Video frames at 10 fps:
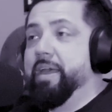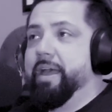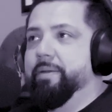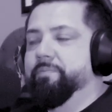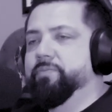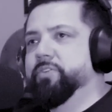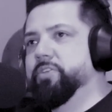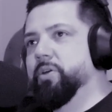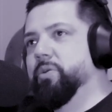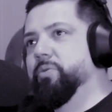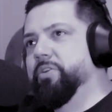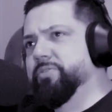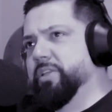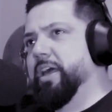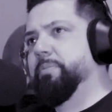that. So
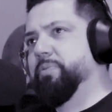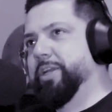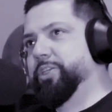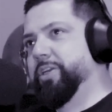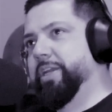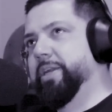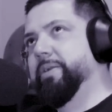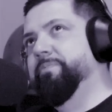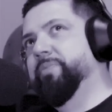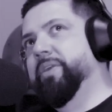there's a lot of pressure here.